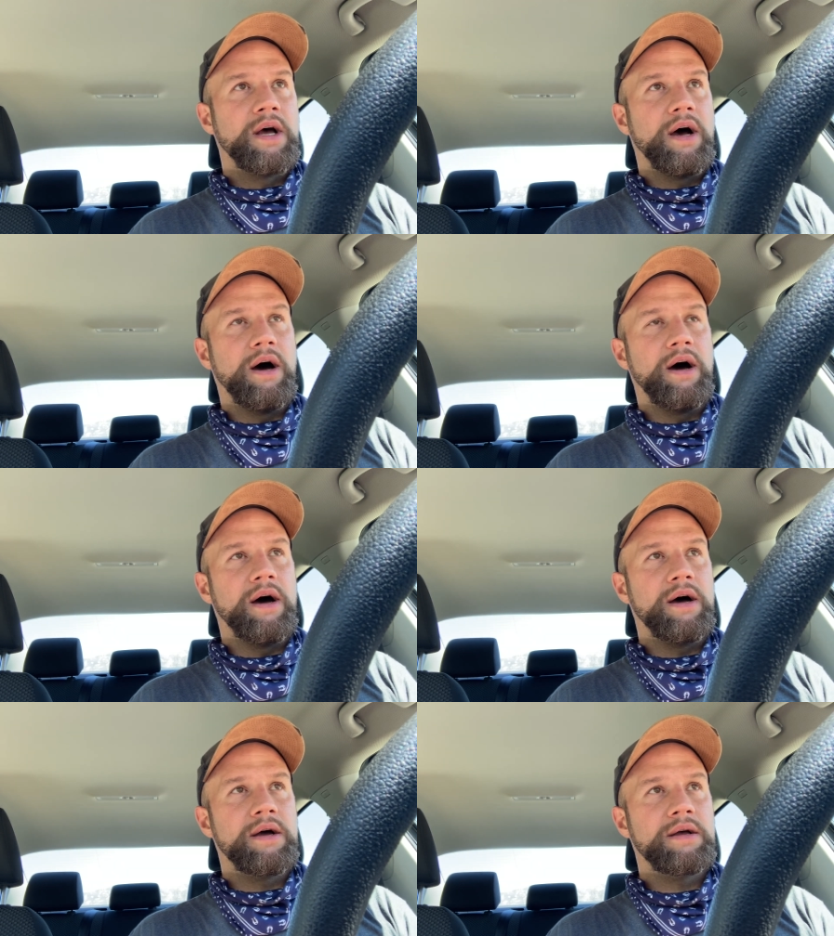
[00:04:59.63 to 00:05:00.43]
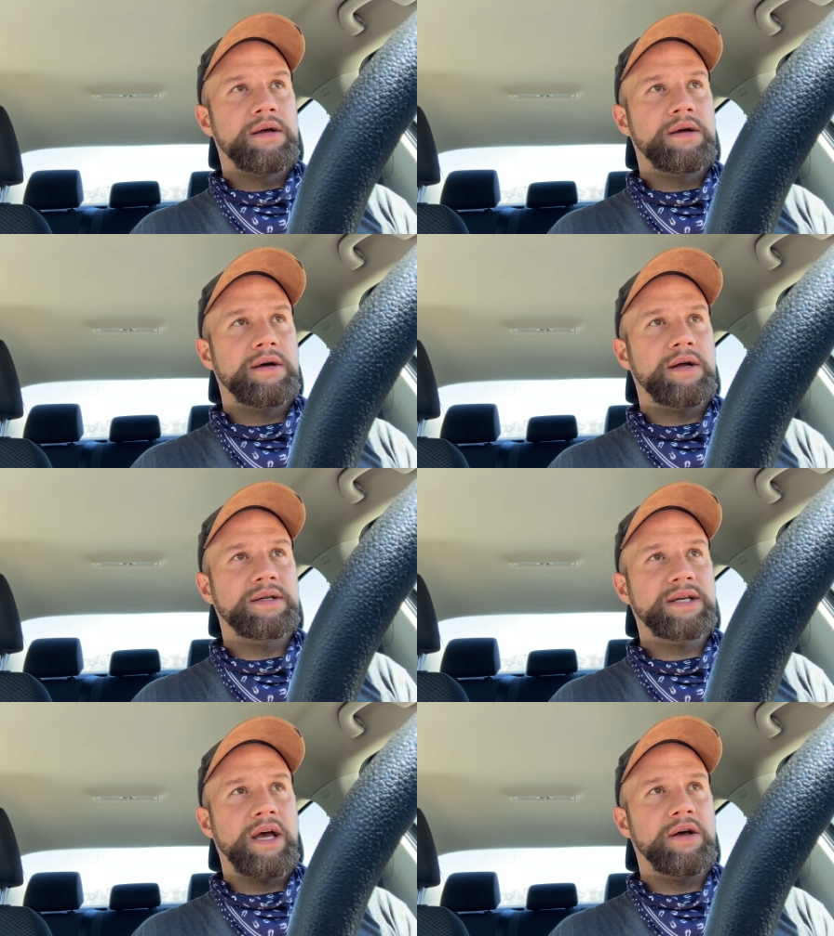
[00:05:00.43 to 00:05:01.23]
Uh, on a
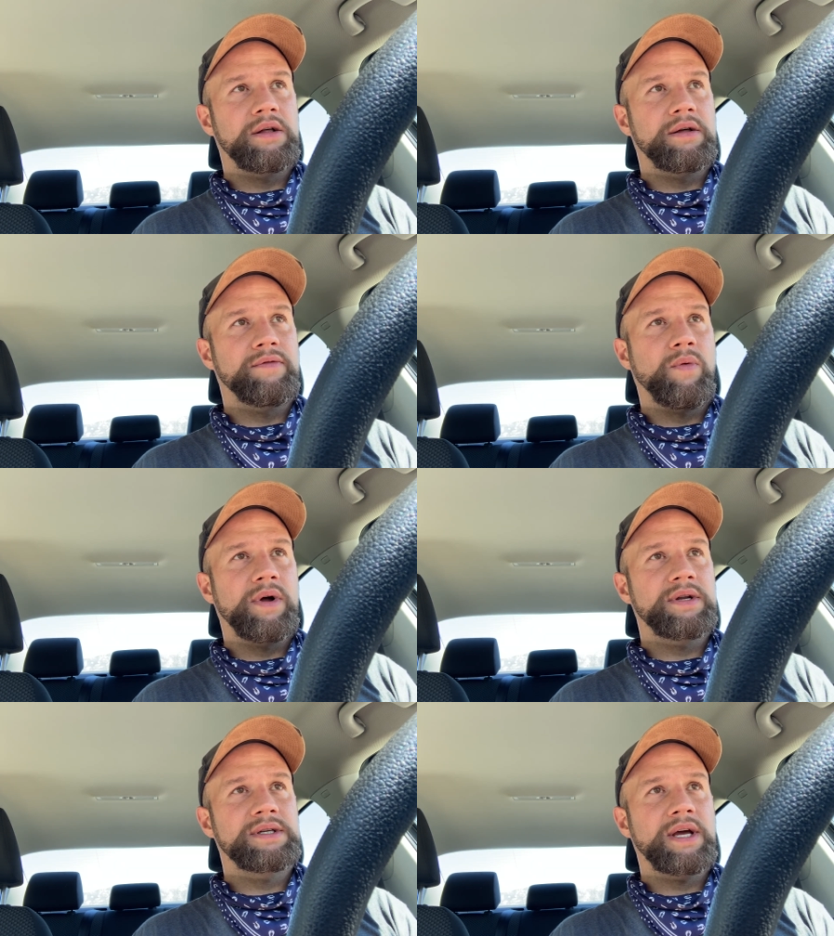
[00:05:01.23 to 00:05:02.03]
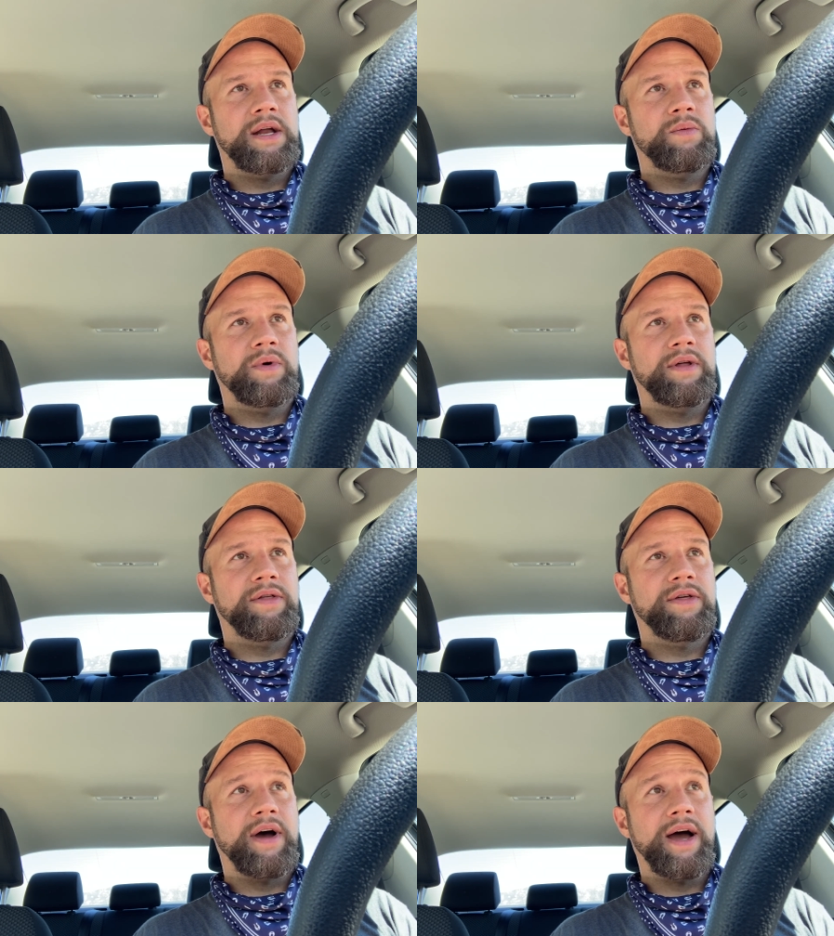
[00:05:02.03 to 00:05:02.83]
scale of 1 to 10
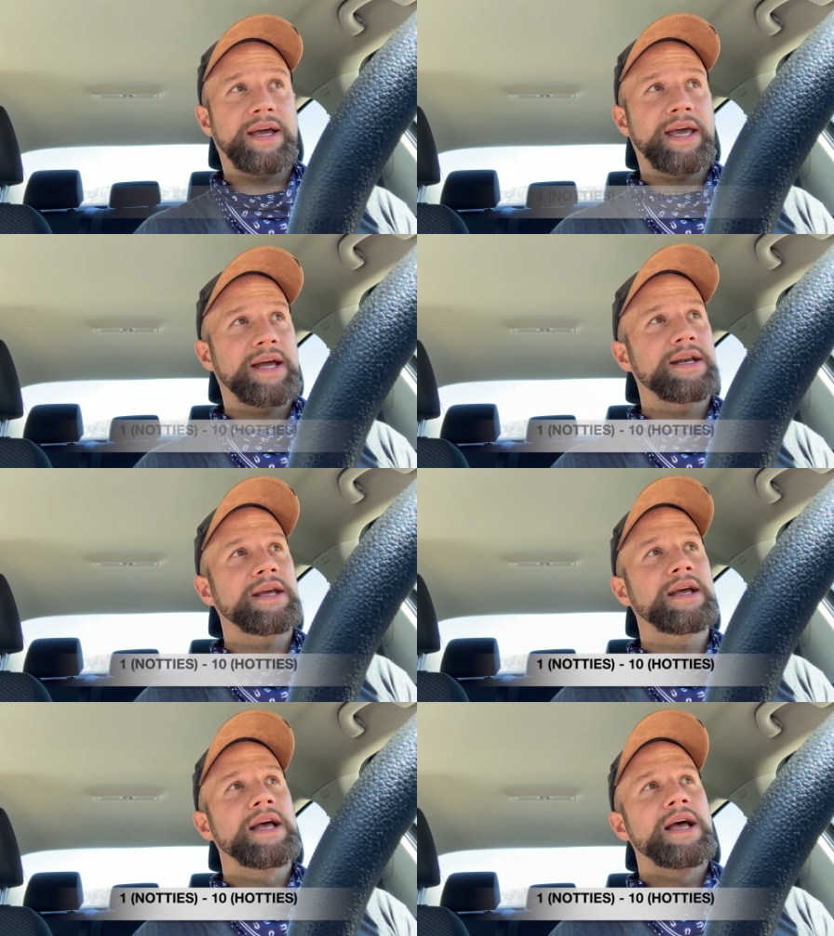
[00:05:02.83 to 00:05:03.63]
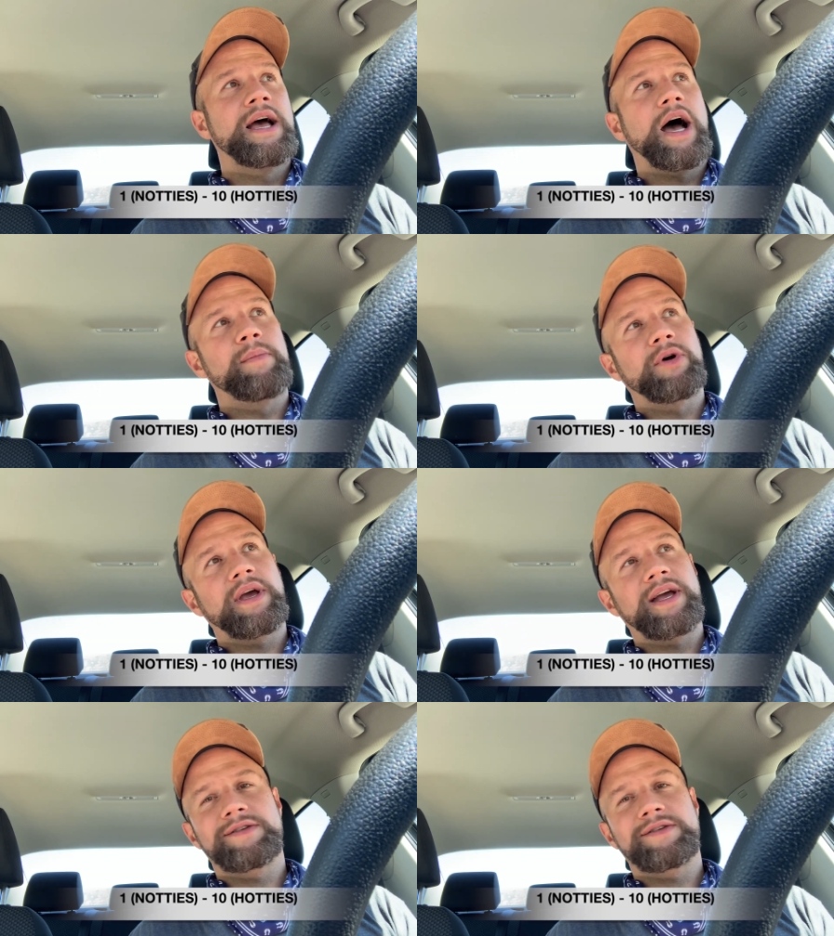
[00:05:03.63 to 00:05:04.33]
with eye candy, I'm looking at